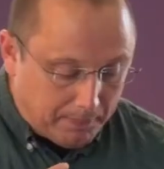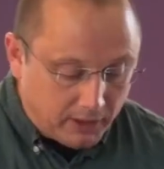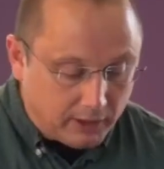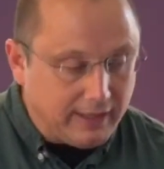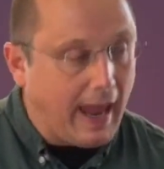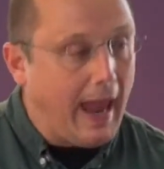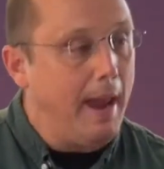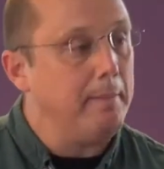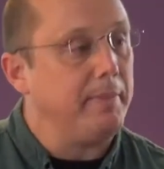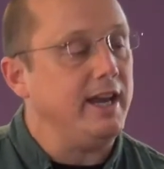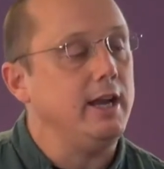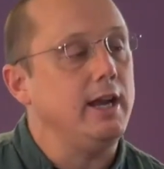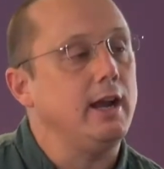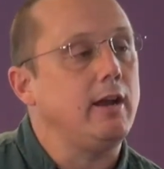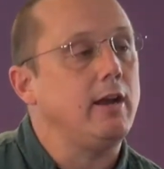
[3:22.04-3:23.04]
but can
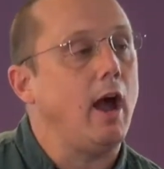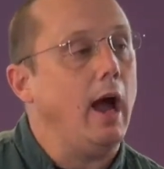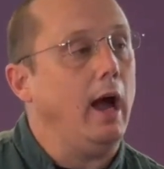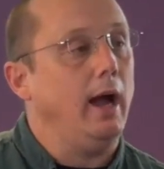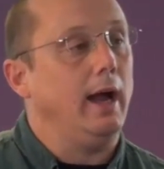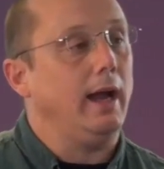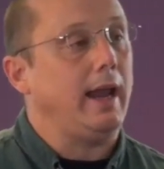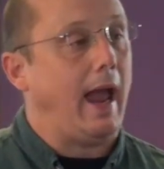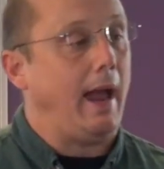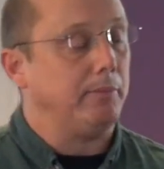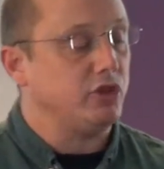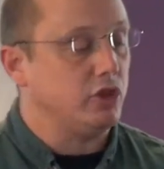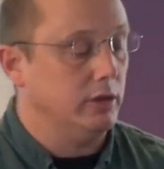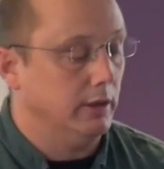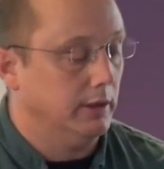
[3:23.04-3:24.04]
be
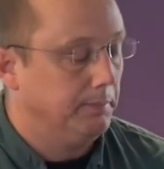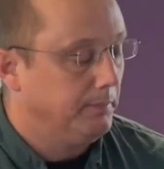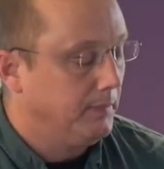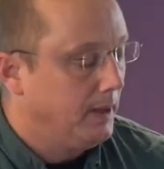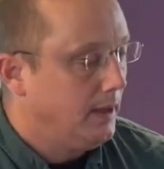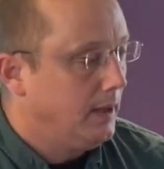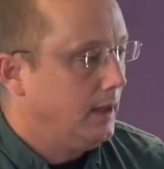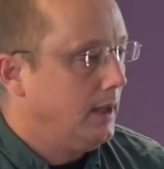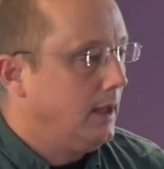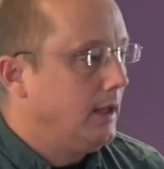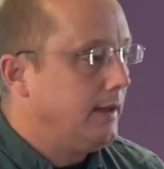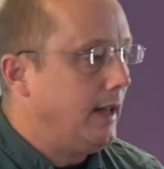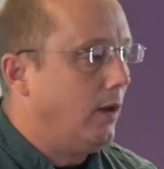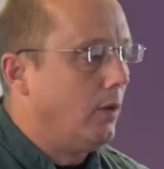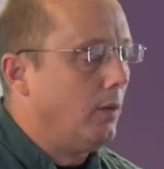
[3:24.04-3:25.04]
captured.
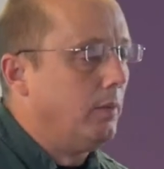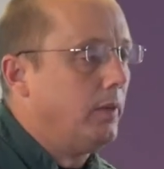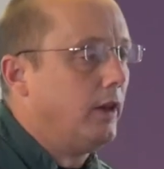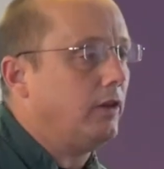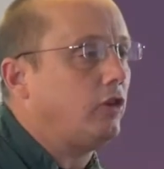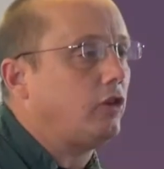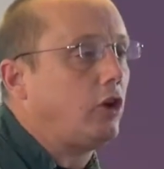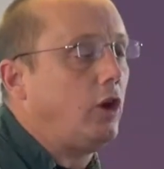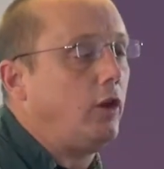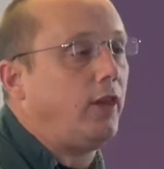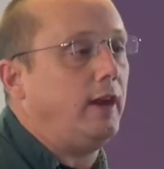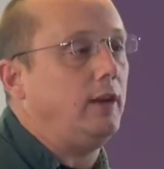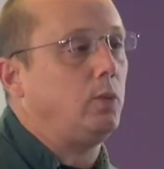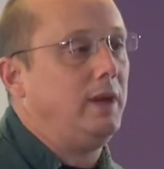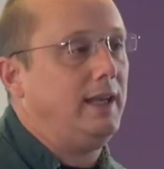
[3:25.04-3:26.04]
Now, there's two
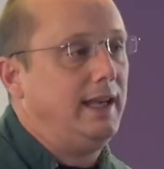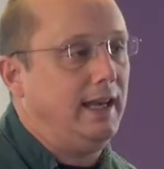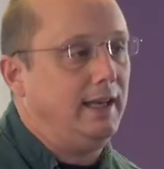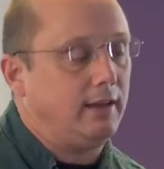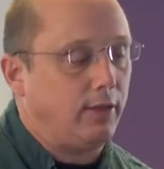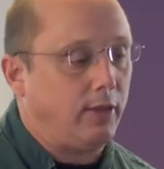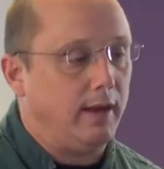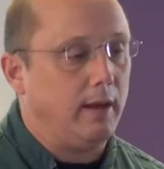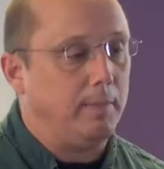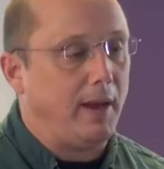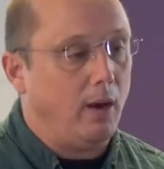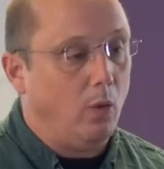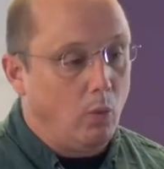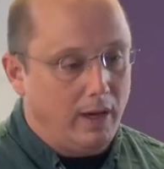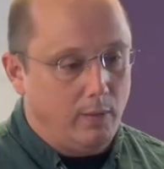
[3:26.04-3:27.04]
things we need to think
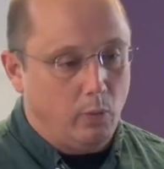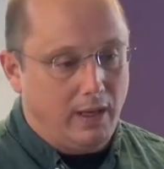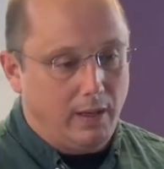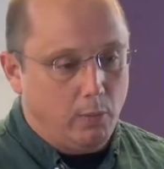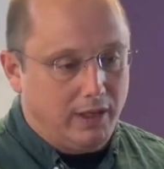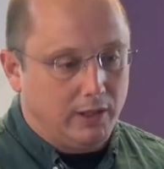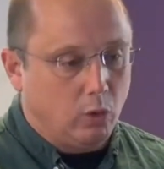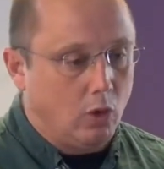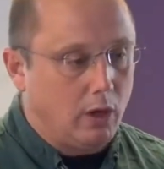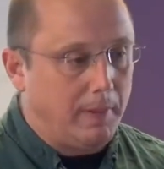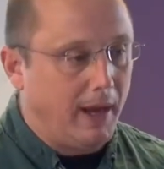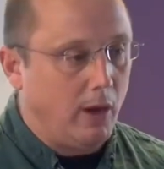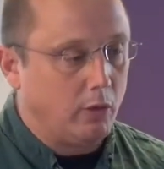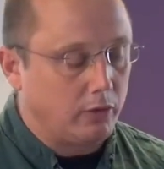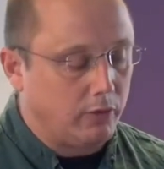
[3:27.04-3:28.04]
about when we talk
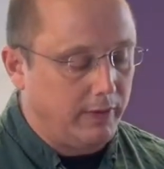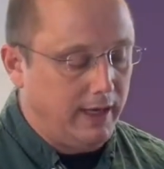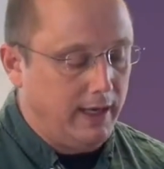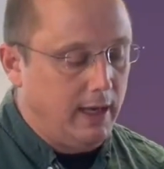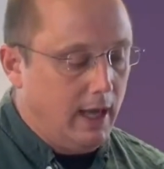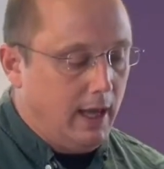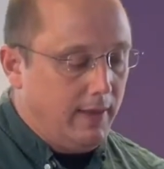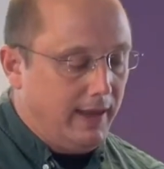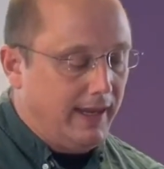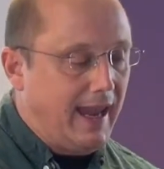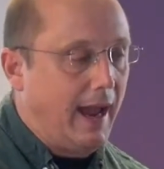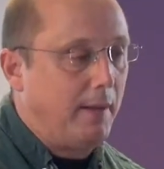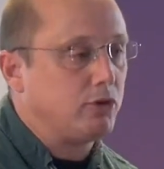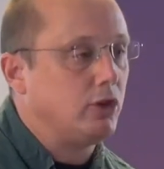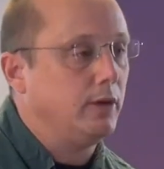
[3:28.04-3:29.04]
about the
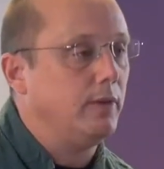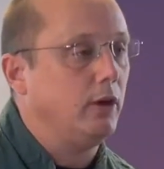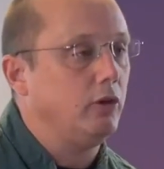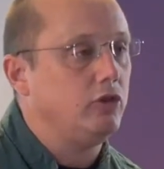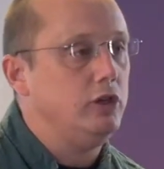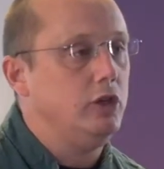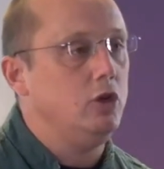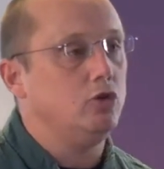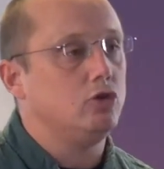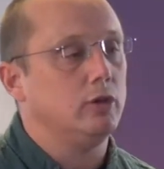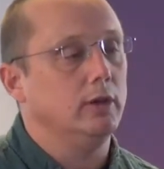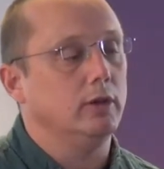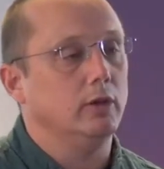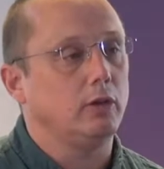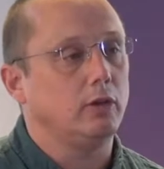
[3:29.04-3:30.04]
capturing those
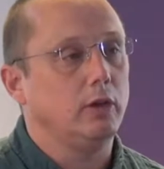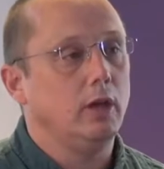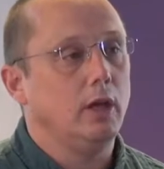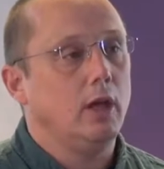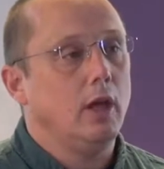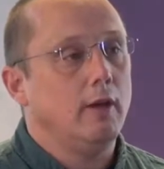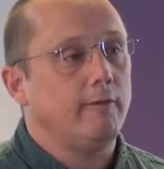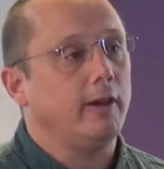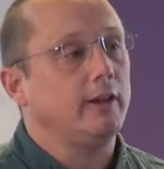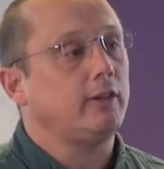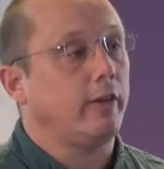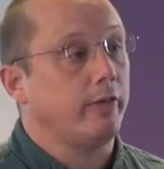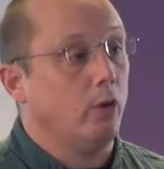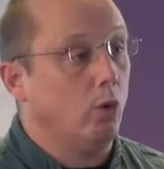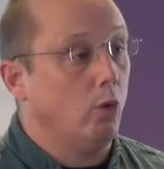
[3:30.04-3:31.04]
nutrients. First
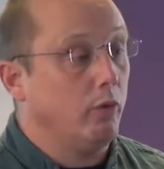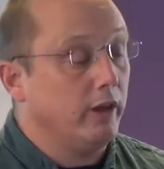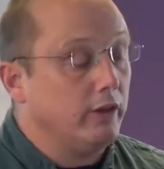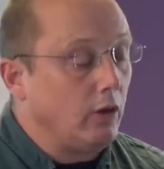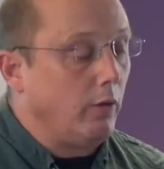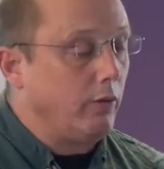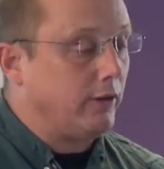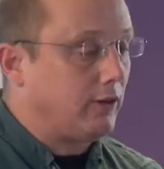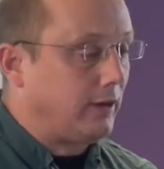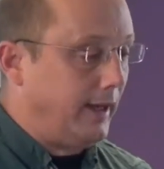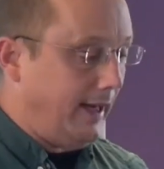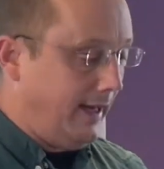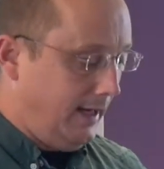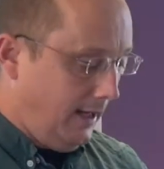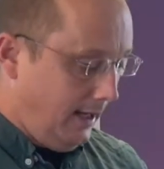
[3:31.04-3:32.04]
of all, there's
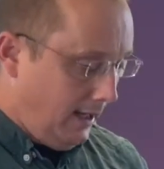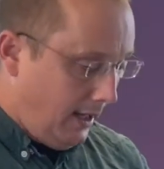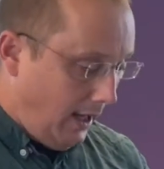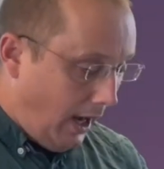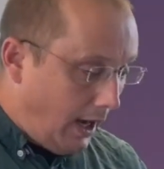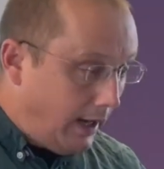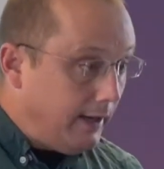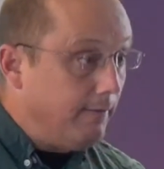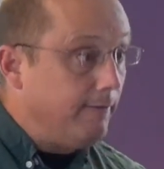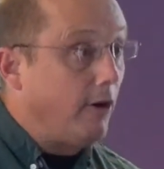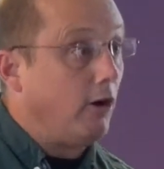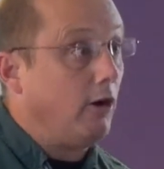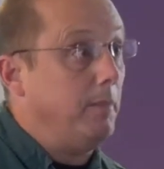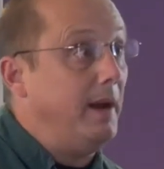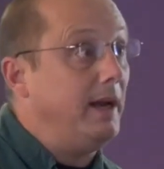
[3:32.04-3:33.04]
obviously an
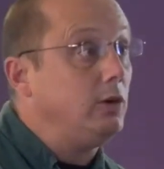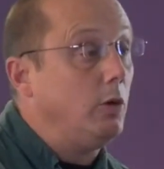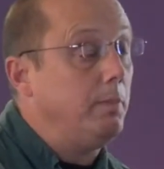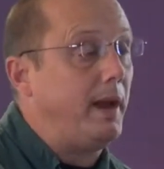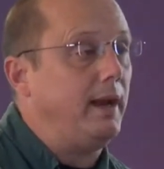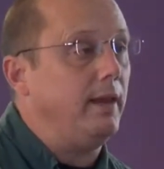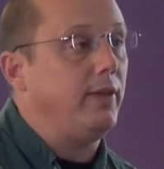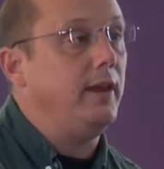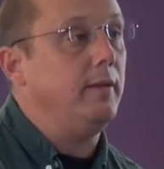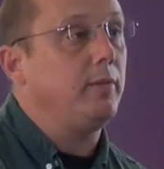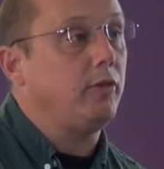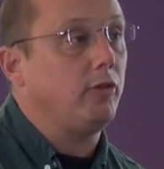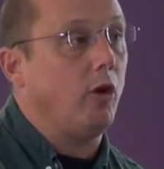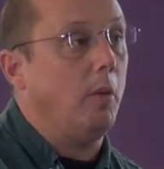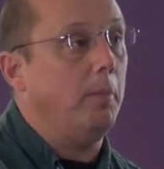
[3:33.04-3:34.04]
environmental benefit
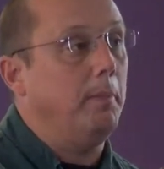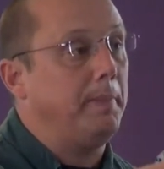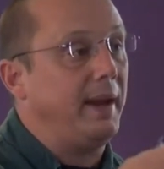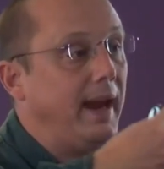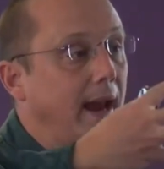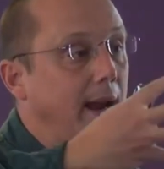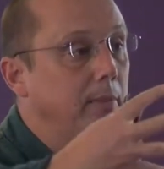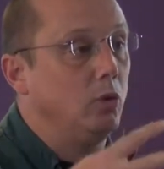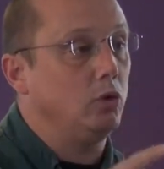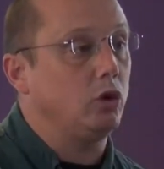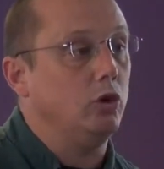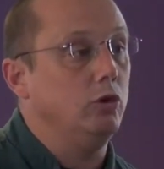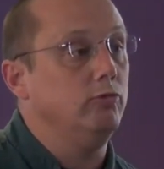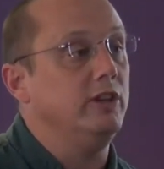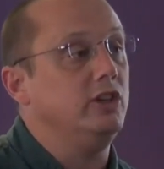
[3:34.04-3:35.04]
from being able
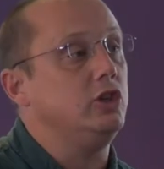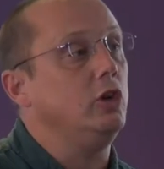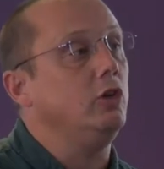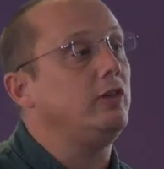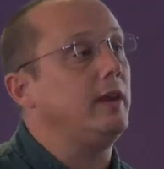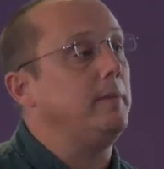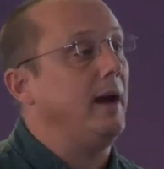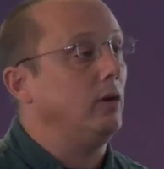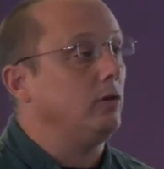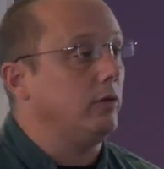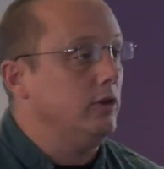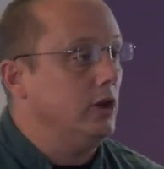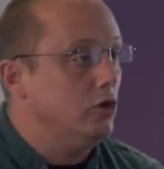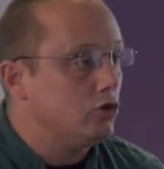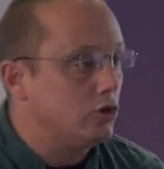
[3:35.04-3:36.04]
to reduce the amount of
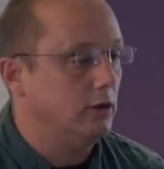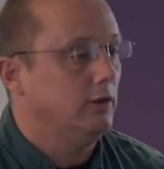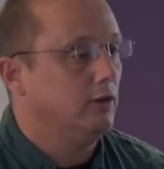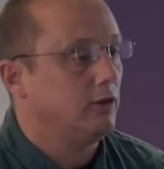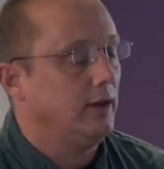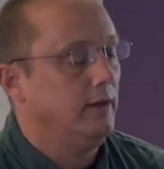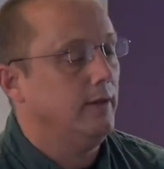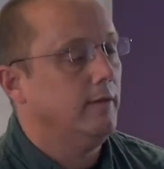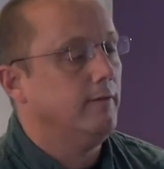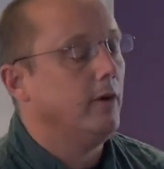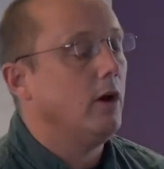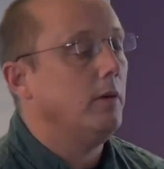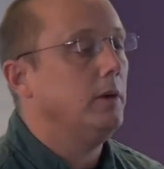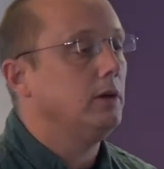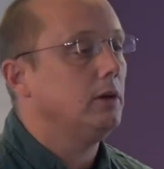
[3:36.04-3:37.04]
nutrients in the
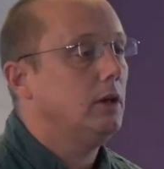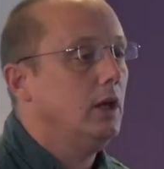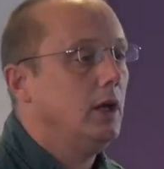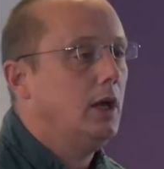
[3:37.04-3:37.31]
environment,